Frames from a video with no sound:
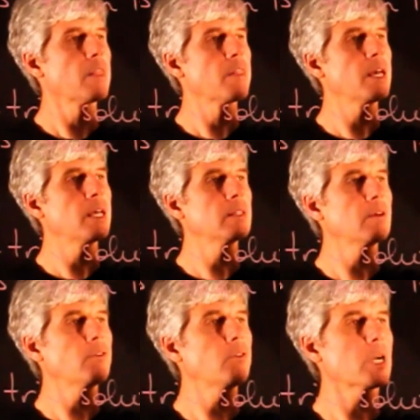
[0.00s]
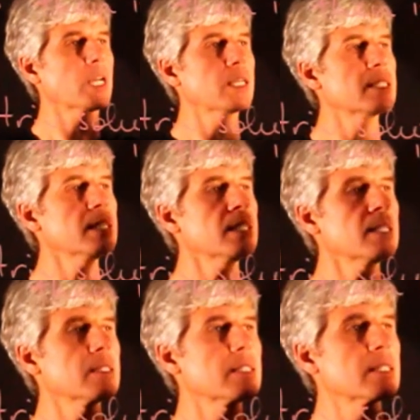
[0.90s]
then for a
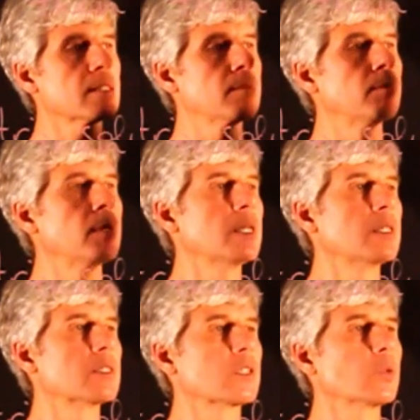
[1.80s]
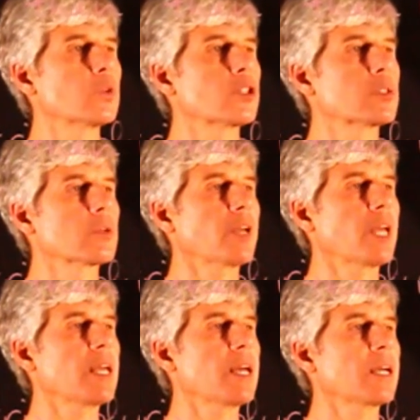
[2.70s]
consistent system, solutions of
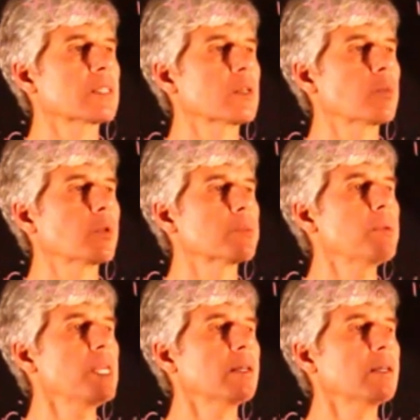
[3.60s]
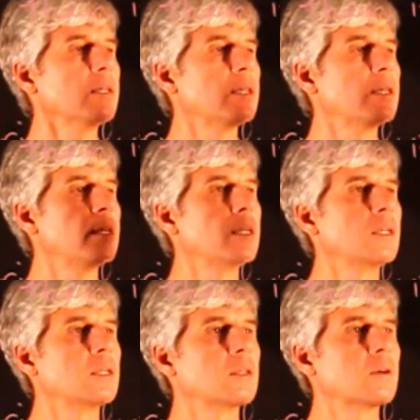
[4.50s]
AX equals B
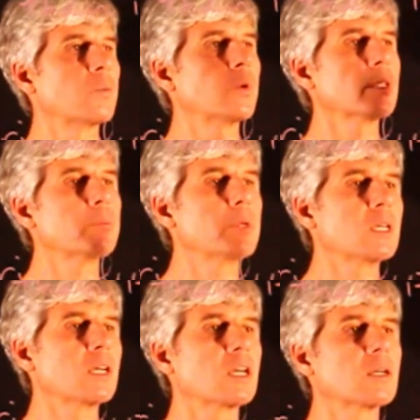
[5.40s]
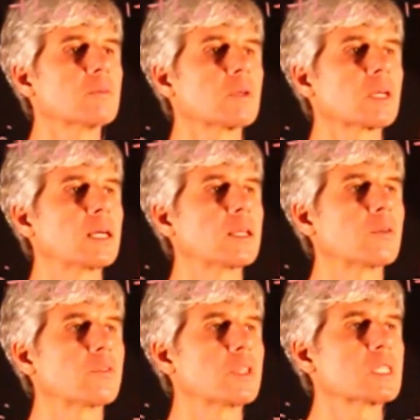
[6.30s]
will be kind
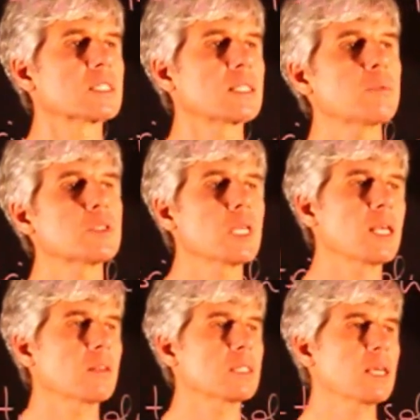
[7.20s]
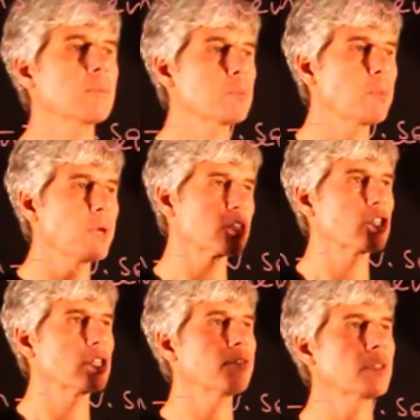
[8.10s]
of this subspace
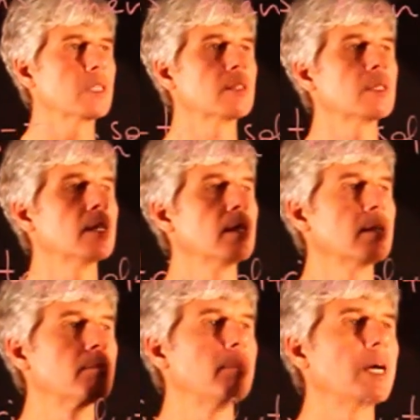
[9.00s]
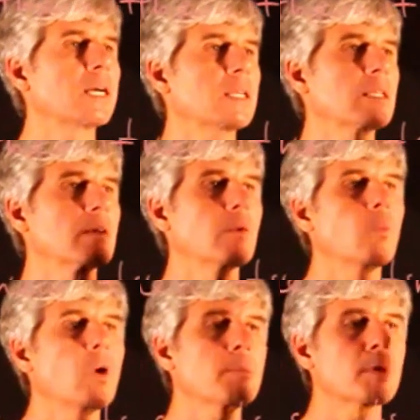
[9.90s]
shifted by
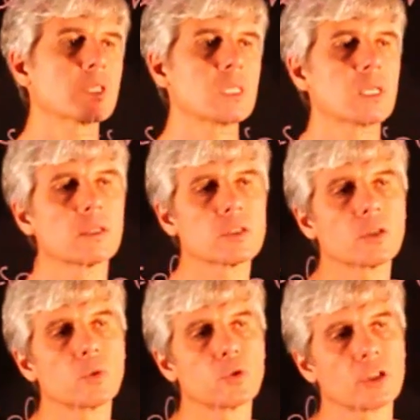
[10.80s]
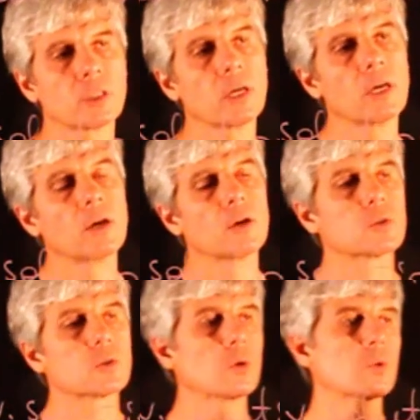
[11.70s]
one particular solution.
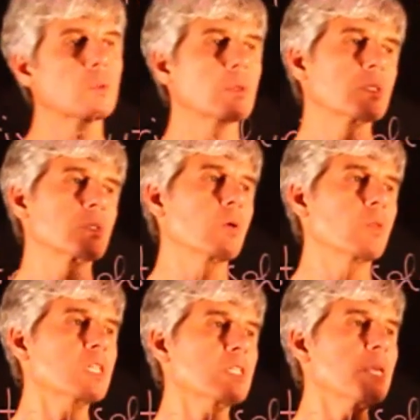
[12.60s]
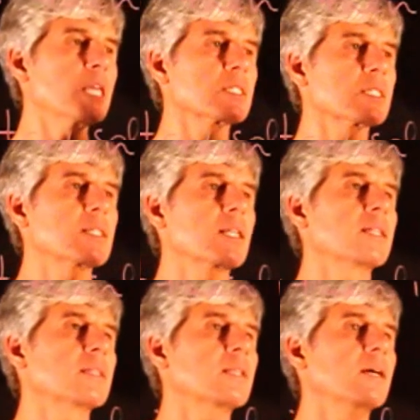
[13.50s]
So this means
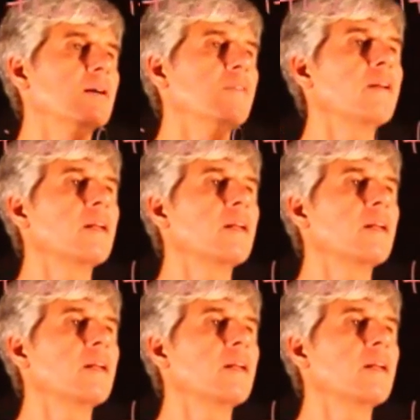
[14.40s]
that